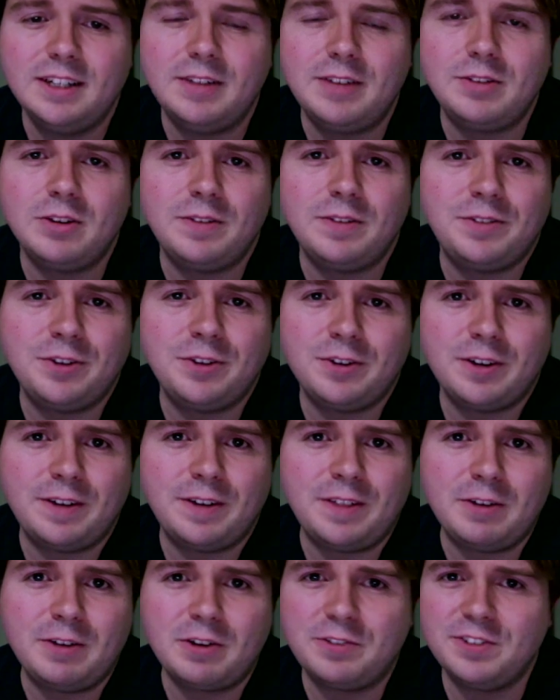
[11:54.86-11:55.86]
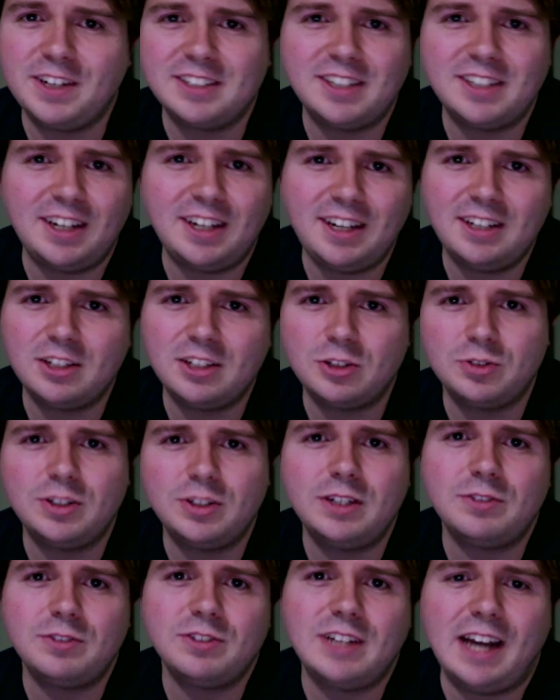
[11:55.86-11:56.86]
They reflect any
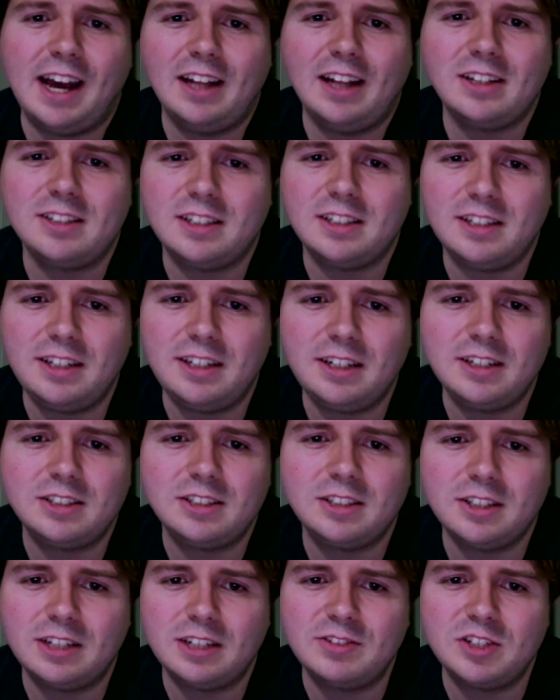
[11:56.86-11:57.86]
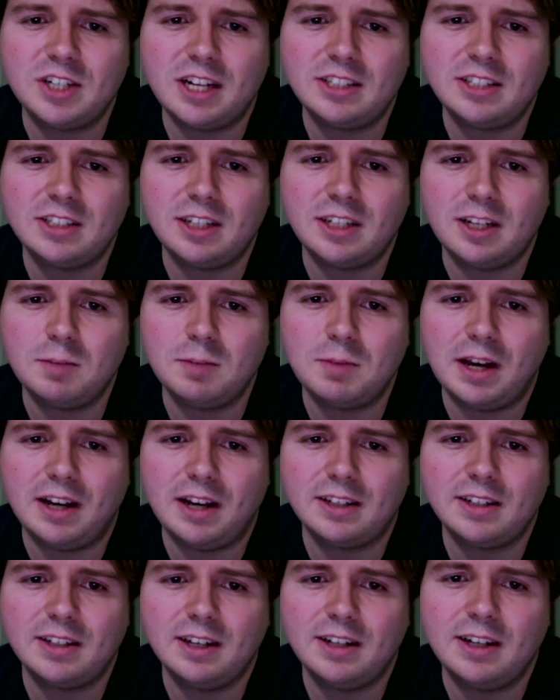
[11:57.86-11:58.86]
degree of reality that he could still have a chance of getting
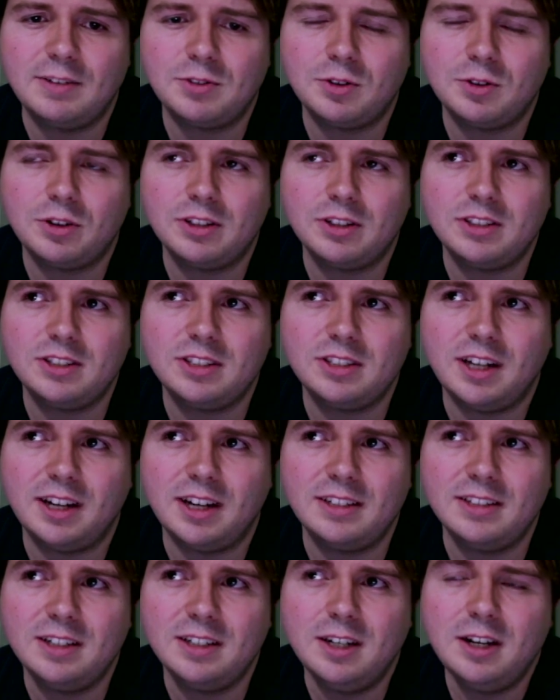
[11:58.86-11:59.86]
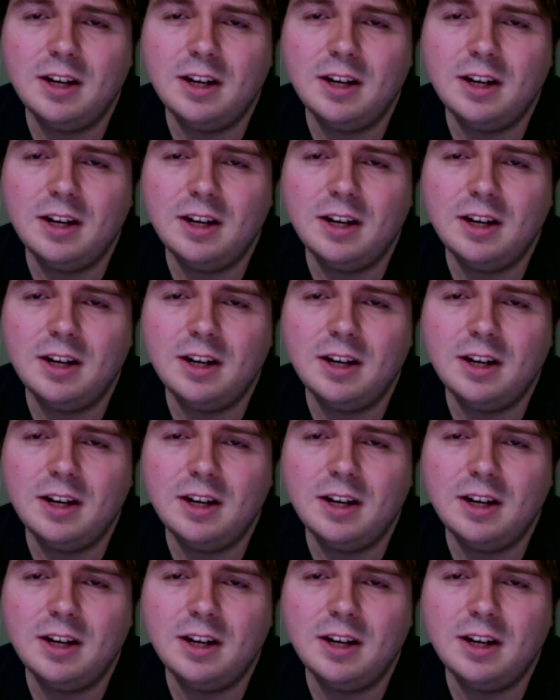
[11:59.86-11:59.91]
back in after all he's done.